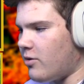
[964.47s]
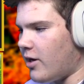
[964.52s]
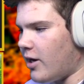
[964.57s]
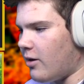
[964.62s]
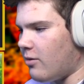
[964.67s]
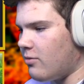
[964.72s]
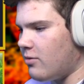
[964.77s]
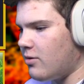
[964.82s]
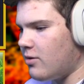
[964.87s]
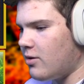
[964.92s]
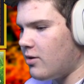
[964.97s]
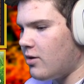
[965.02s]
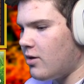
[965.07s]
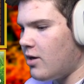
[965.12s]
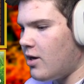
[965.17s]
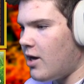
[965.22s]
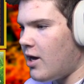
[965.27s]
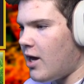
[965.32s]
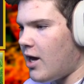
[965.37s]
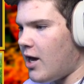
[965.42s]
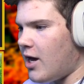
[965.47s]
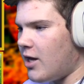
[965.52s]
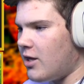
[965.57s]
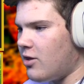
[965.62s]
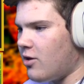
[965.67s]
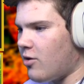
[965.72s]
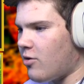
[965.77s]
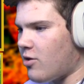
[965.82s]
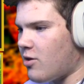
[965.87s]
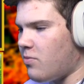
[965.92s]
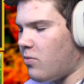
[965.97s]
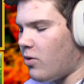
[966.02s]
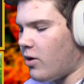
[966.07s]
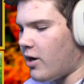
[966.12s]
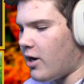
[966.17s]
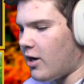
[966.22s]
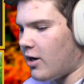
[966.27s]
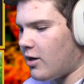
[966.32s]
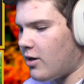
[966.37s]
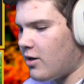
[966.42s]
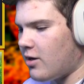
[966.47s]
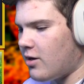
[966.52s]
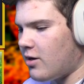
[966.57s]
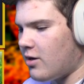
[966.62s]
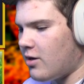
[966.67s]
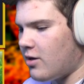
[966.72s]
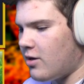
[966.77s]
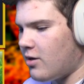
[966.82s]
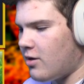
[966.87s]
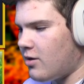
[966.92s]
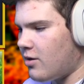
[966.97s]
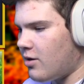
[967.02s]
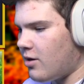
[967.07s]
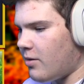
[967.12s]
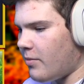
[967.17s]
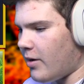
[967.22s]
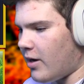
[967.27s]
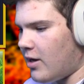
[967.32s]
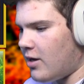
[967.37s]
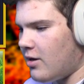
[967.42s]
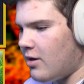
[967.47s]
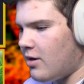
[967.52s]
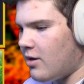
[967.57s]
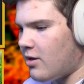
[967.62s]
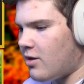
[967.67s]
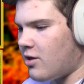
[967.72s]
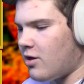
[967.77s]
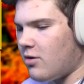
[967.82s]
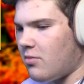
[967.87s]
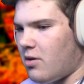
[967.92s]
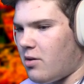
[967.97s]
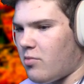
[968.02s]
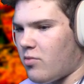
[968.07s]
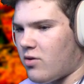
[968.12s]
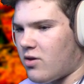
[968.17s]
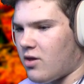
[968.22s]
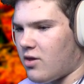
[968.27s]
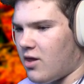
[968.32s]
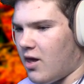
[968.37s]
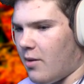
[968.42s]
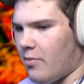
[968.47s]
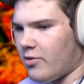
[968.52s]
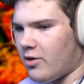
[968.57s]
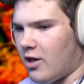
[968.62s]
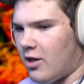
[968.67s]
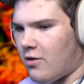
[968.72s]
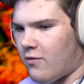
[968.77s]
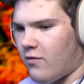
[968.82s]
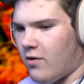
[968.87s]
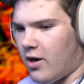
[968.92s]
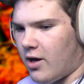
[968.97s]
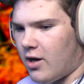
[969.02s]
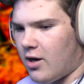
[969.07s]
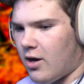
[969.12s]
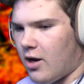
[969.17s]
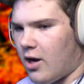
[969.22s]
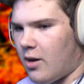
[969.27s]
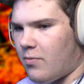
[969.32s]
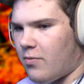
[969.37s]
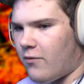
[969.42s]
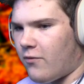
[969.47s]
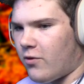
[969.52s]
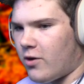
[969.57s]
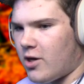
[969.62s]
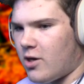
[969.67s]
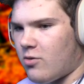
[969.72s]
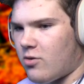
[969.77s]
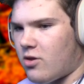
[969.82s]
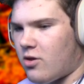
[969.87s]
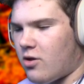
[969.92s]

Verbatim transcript: now. And there goes Porygon. Goodbye. Signal Beam is disabled, that's fine. I prefer to use